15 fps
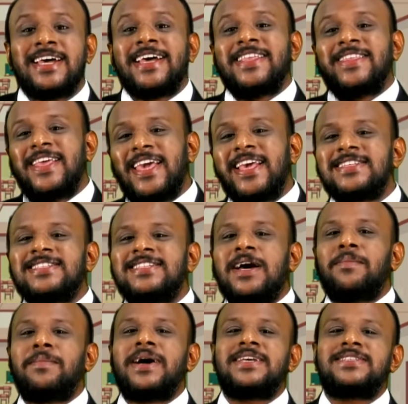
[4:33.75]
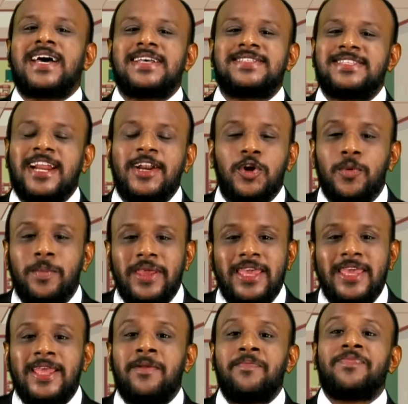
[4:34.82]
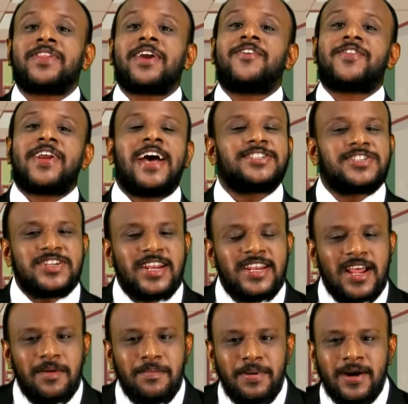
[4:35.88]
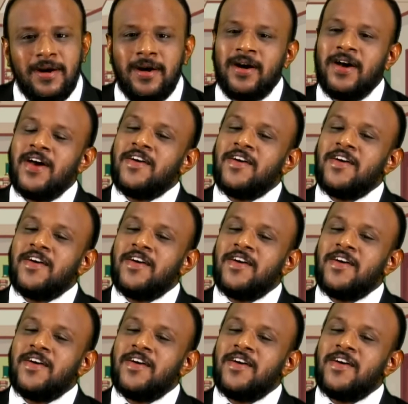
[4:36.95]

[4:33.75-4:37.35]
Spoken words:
these numbers are said to be rational number,